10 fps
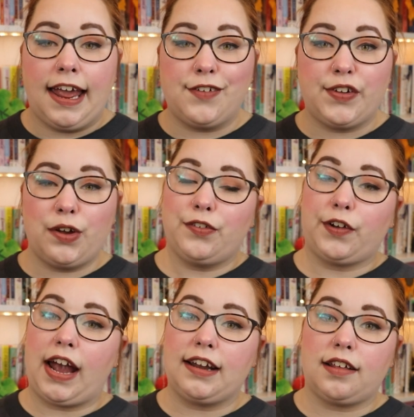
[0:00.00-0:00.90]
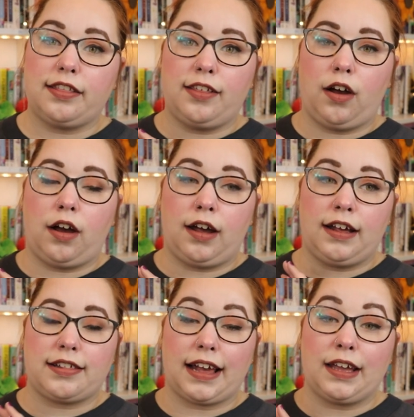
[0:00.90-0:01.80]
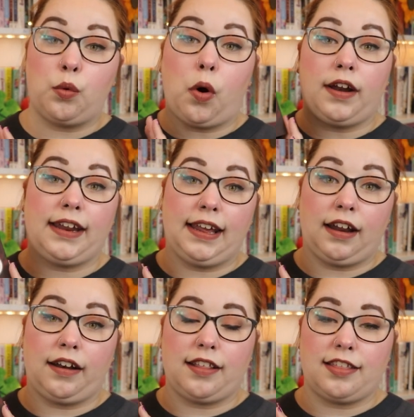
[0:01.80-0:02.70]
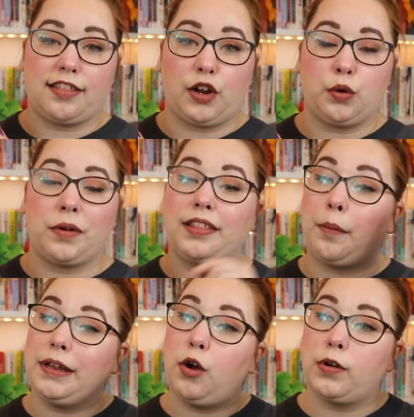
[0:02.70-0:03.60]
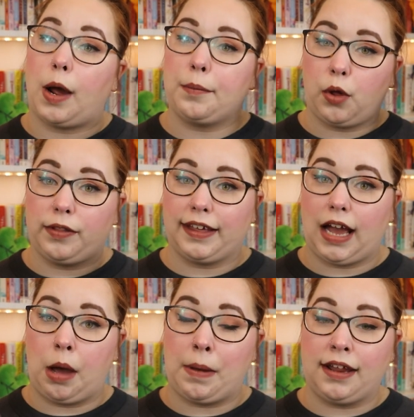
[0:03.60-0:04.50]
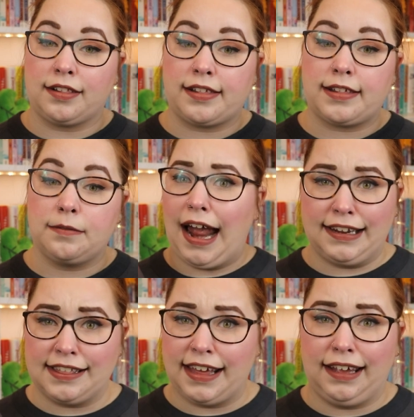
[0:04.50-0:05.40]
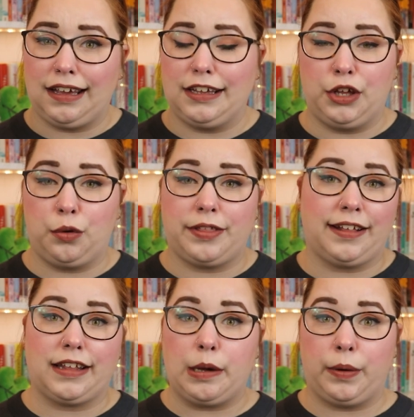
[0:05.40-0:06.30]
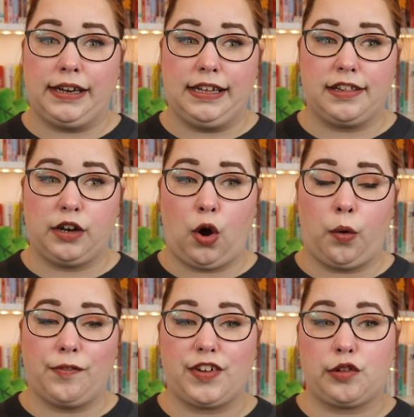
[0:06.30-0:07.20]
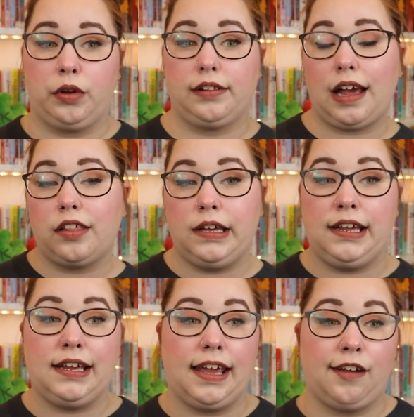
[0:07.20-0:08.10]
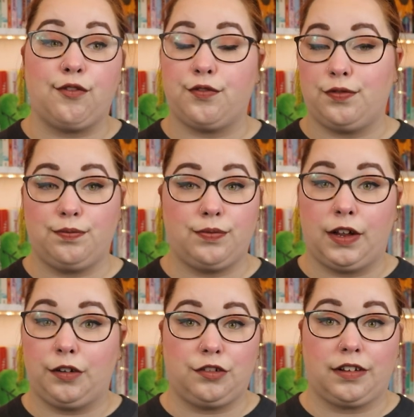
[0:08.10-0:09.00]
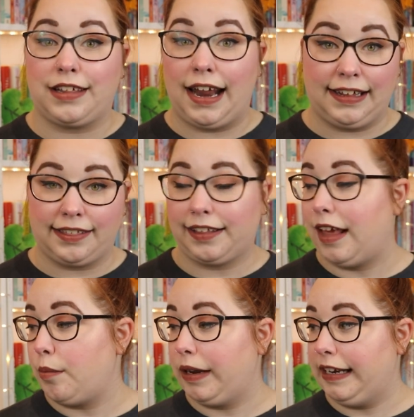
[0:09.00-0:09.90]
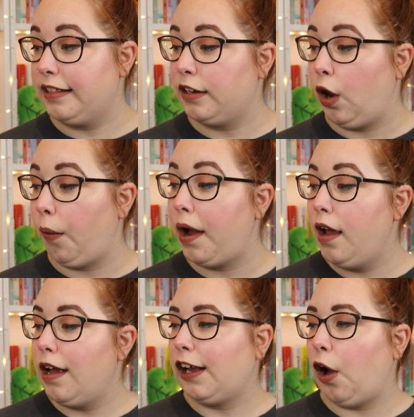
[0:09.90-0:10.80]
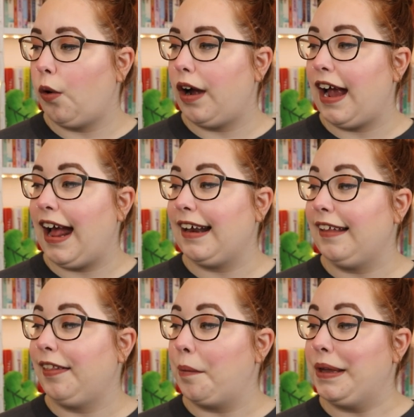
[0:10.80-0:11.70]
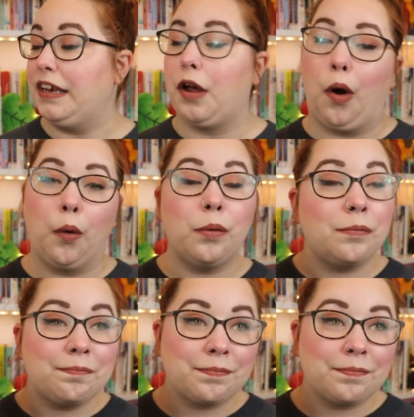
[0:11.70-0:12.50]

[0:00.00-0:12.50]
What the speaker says: If you've read the second one and the third one, let me know down below in the comments anything you think that I might need to know, if it's a retelling, if there's just anything that I might need to know. Go ahead and let me know.